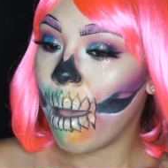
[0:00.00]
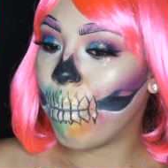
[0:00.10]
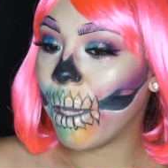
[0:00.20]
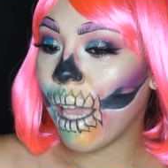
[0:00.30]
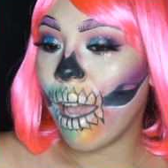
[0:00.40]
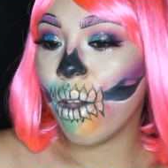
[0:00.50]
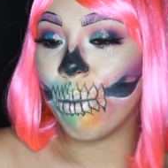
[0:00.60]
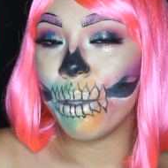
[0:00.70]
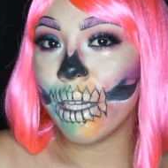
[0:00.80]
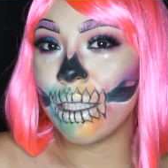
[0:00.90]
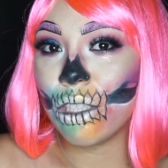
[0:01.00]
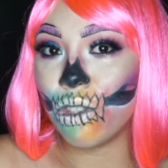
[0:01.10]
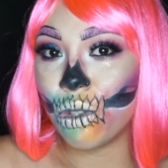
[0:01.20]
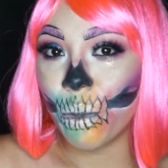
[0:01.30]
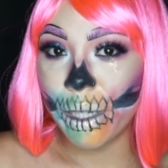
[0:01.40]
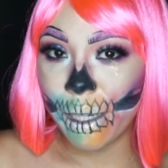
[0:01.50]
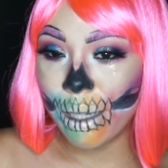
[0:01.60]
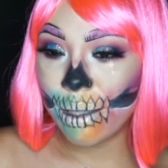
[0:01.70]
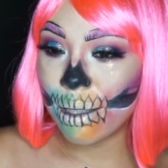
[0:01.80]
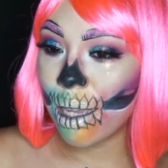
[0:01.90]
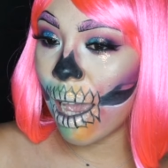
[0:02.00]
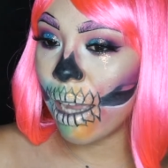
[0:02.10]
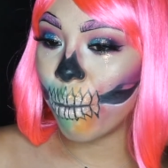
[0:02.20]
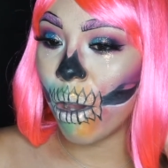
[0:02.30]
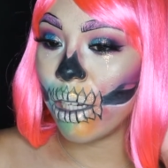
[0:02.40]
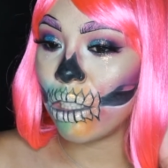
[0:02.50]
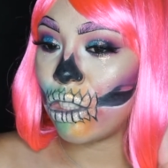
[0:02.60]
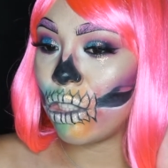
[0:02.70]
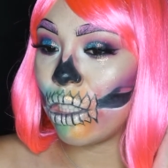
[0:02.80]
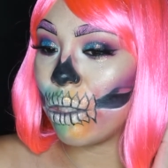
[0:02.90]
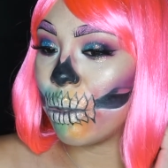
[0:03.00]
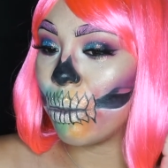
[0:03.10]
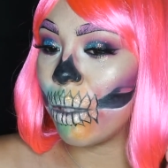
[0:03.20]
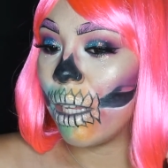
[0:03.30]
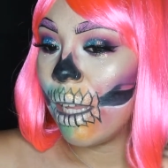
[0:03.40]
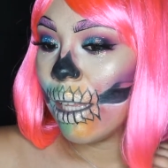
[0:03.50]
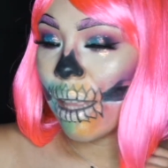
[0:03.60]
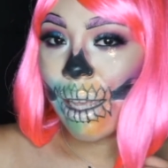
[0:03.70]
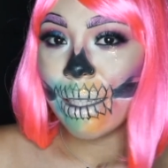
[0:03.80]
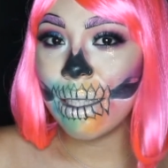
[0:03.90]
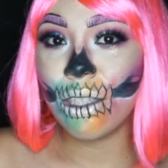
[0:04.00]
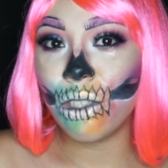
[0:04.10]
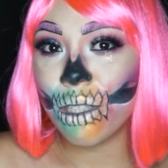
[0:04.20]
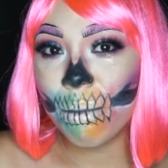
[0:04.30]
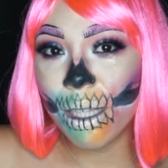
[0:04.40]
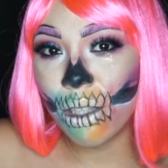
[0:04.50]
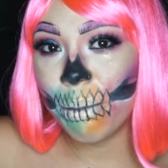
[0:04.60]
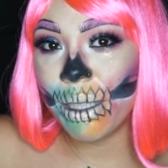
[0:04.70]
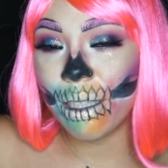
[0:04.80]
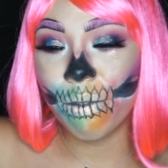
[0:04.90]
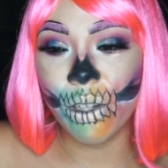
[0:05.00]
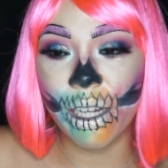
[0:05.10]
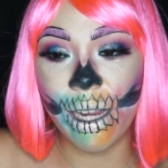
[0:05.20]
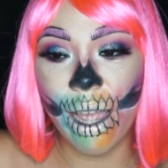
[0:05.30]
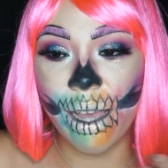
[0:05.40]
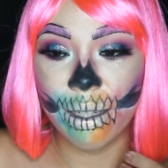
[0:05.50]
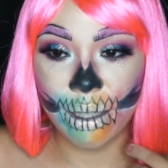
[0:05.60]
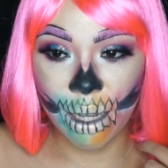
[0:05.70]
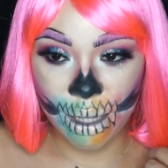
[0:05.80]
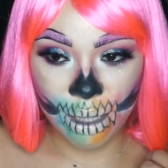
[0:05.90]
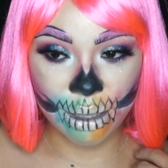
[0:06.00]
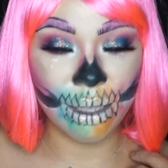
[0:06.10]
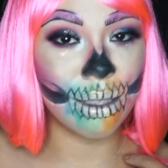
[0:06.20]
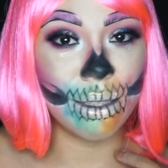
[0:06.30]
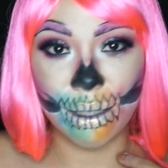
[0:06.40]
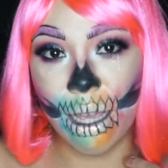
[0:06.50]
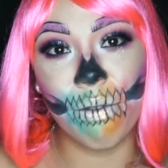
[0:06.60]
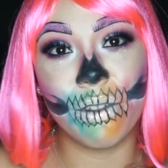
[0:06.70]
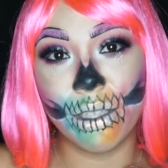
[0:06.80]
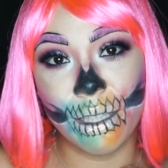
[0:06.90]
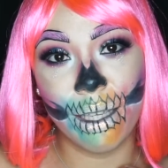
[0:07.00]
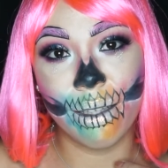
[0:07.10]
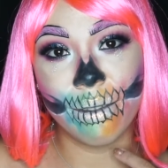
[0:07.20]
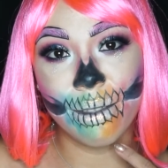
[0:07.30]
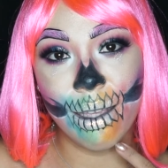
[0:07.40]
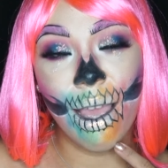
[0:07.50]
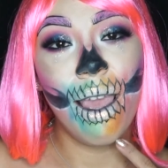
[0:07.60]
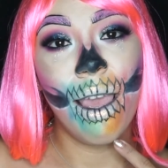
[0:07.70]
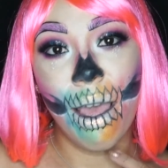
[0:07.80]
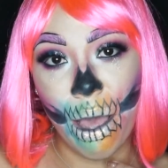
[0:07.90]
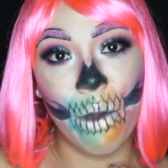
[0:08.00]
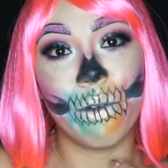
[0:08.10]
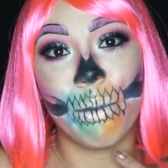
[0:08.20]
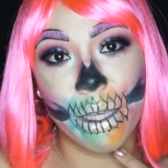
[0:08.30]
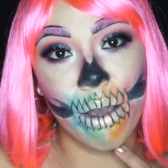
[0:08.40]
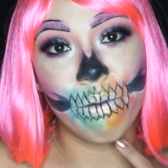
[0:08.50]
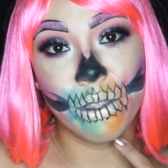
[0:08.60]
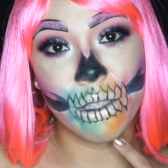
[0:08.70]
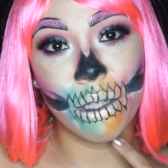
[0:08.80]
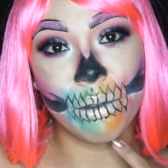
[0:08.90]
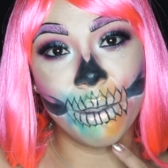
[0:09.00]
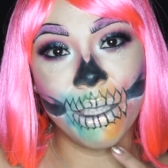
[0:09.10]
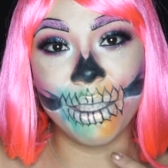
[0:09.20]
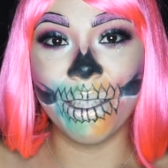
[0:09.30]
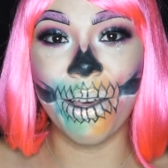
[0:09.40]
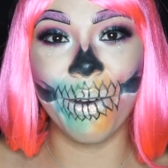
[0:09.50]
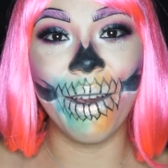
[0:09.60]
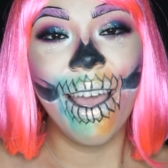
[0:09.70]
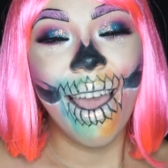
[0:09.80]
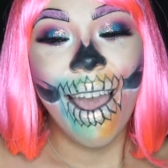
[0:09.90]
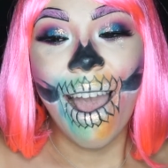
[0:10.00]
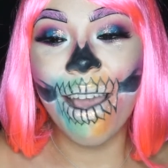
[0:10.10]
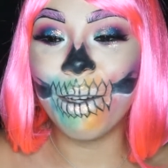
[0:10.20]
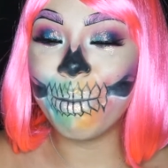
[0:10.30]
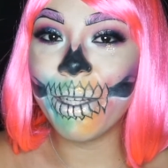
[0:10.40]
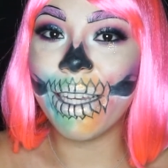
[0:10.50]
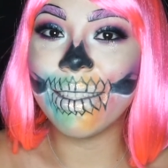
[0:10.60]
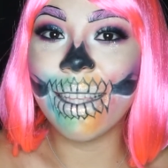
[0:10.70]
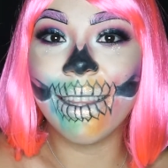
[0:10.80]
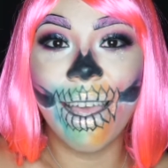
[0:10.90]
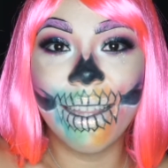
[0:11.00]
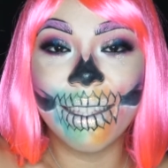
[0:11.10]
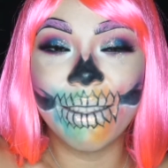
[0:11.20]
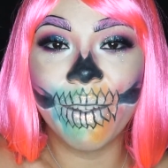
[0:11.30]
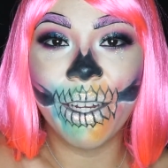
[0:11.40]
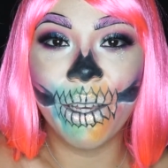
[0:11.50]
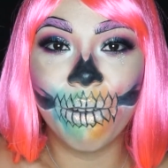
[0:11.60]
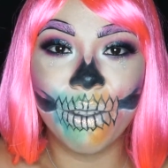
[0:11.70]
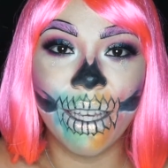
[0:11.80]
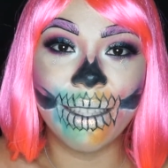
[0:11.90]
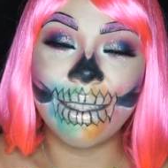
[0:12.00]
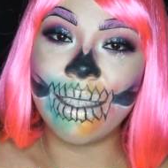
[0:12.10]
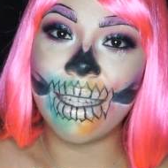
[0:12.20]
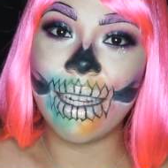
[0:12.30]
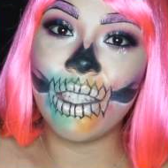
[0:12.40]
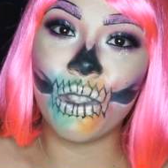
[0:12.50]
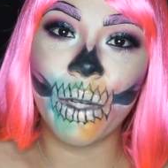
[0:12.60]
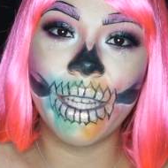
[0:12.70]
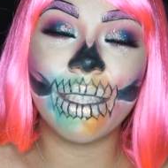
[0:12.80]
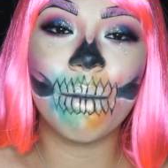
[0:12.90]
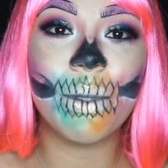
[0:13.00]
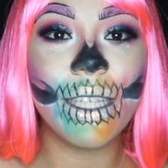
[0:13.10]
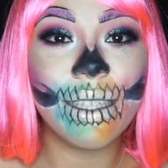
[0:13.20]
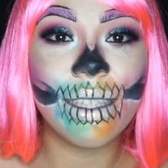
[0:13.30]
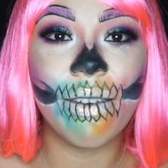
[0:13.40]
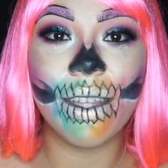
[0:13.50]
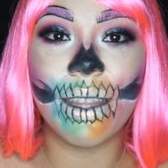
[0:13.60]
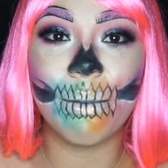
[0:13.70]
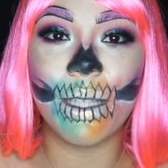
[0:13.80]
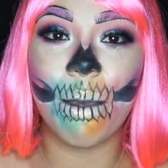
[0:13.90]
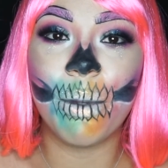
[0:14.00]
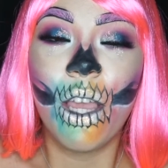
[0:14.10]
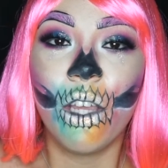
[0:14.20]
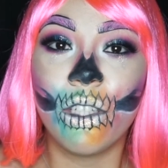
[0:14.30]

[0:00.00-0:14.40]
But yeah, I hope you guys enjoyed it. I wanted to, like I said, do something a little bit different, and this is definitely out of my comfort zone. So I hope you guys like this video. If you guys did enjoy it, please give it a thumbs up.